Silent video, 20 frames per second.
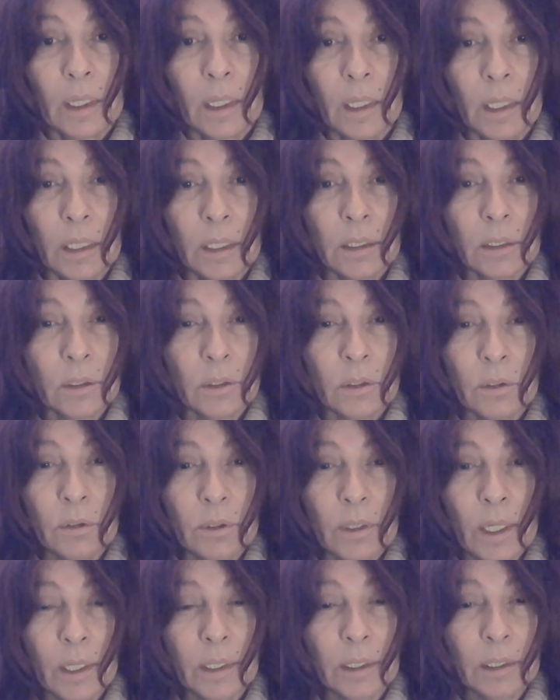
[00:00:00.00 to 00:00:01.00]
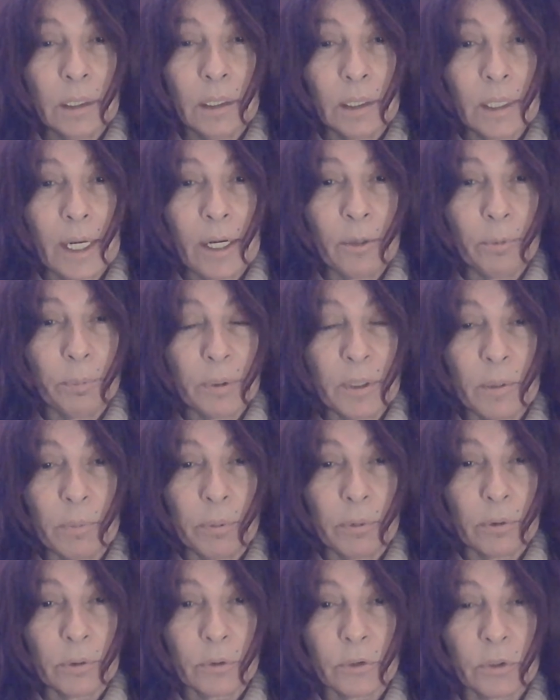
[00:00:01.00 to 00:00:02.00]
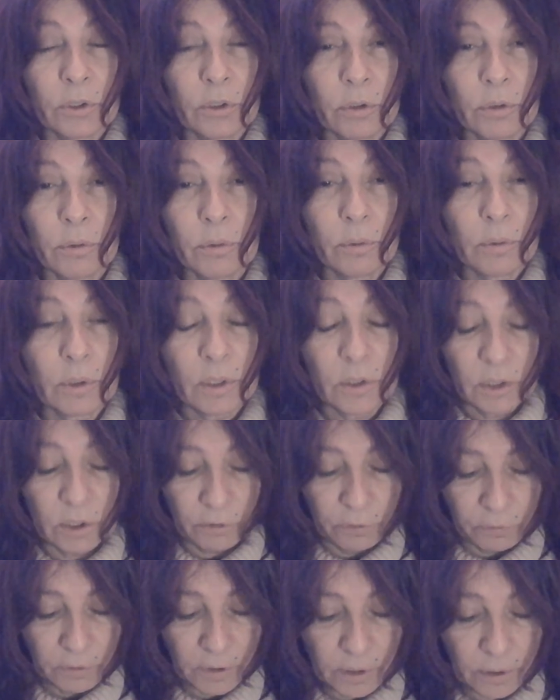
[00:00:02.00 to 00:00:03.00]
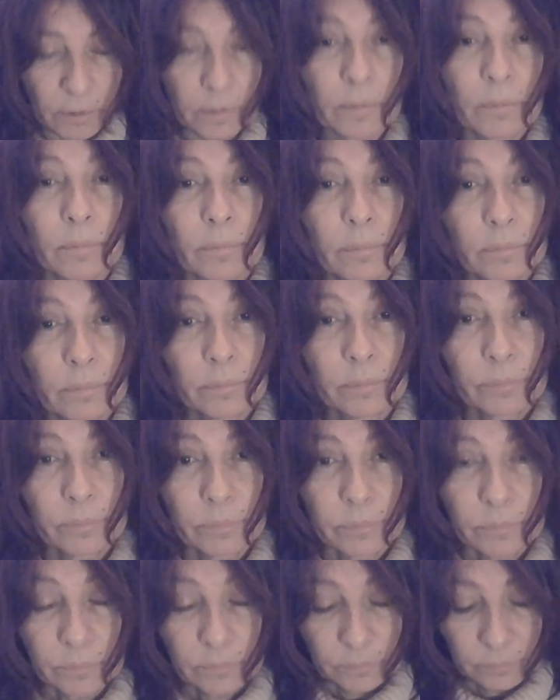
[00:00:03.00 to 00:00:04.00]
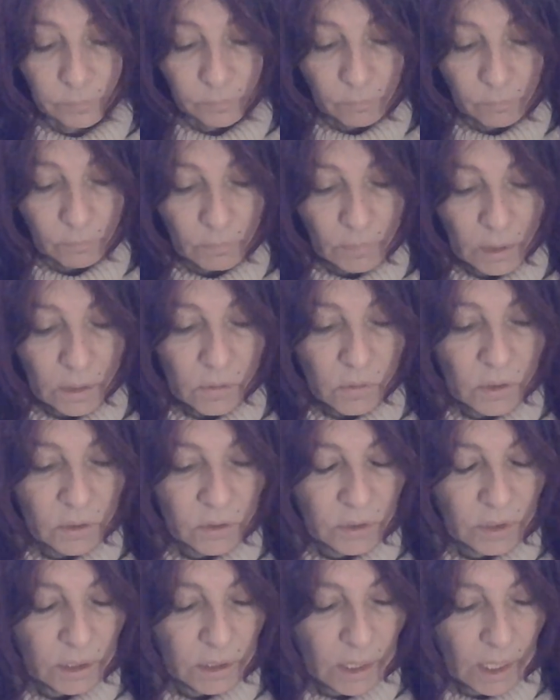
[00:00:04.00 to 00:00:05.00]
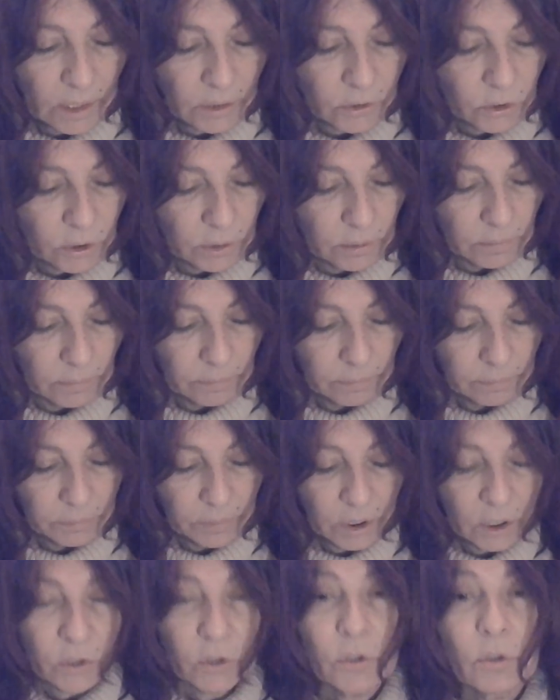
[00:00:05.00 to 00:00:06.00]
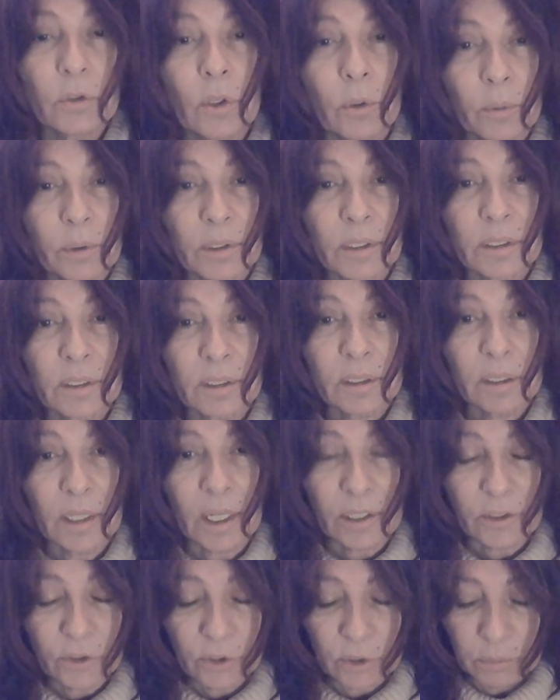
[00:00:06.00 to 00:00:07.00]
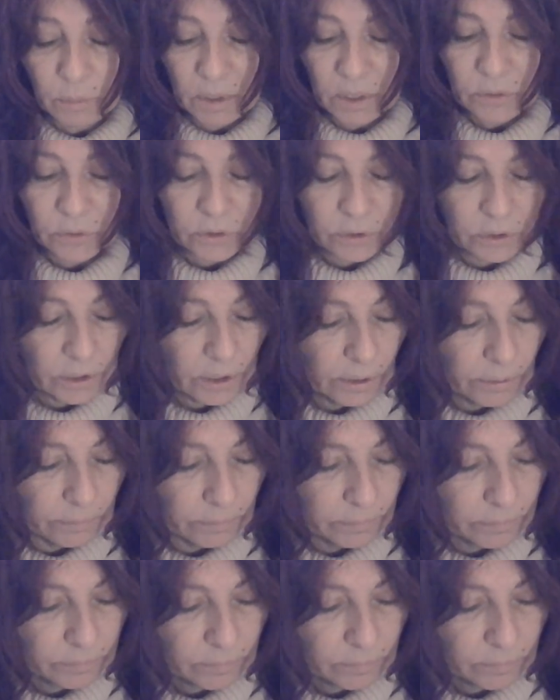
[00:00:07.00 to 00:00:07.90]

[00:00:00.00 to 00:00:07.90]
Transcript: And you're not going to allow people to interfere in this connection because you know what this connection means to you.